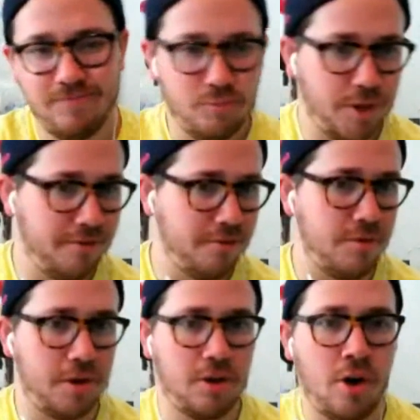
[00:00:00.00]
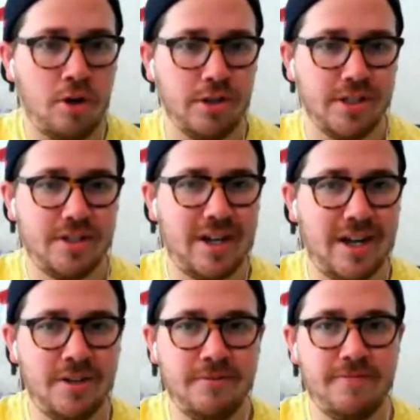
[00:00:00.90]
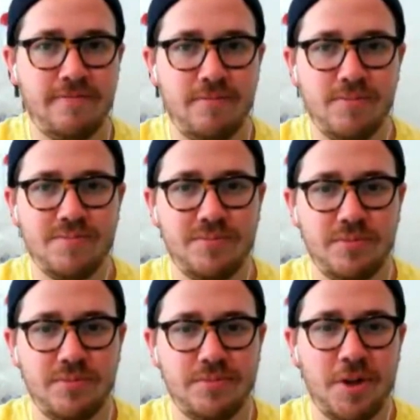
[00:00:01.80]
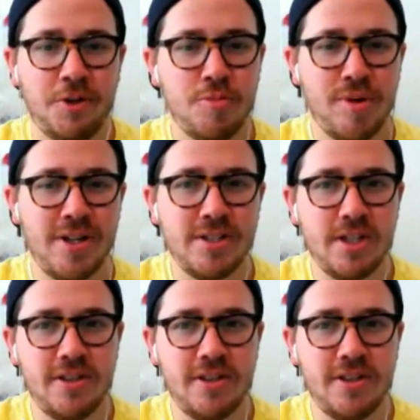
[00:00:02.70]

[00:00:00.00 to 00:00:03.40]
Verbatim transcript: whatever you want to call it, kind of underpriced.